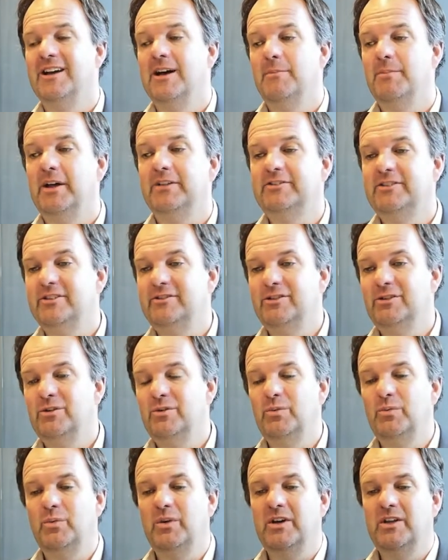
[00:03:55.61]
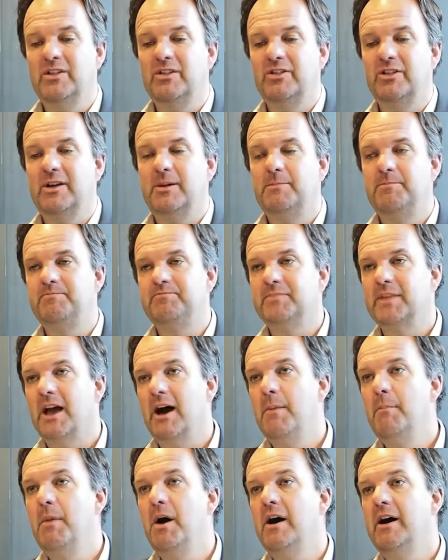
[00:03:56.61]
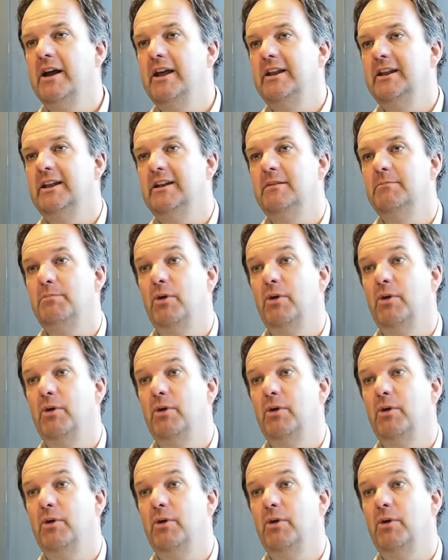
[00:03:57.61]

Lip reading: but to do with a mine in